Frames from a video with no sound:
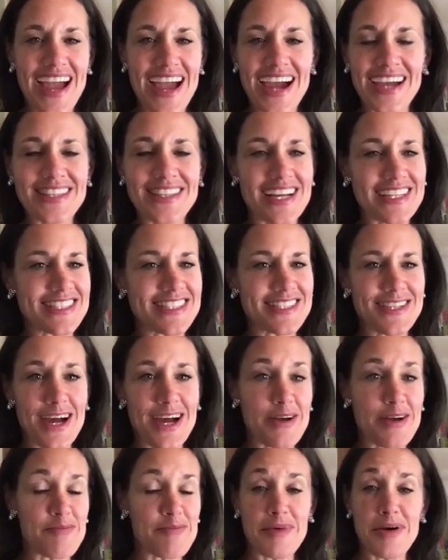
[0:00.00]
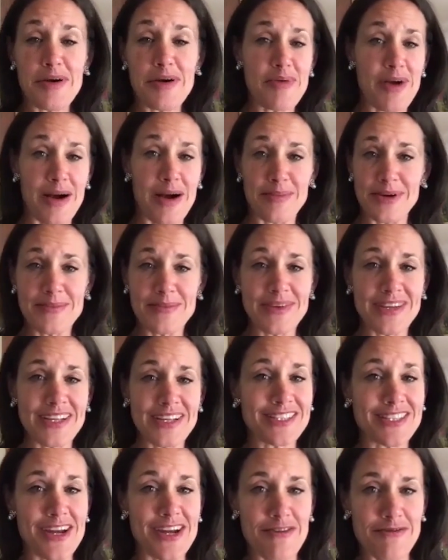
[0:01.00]
and that's not a problem, and
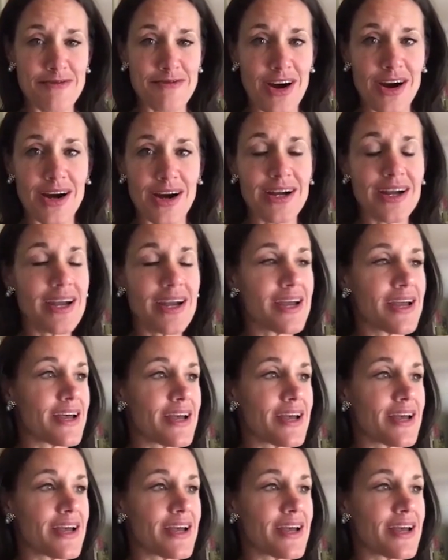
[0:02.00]
it's not wrong.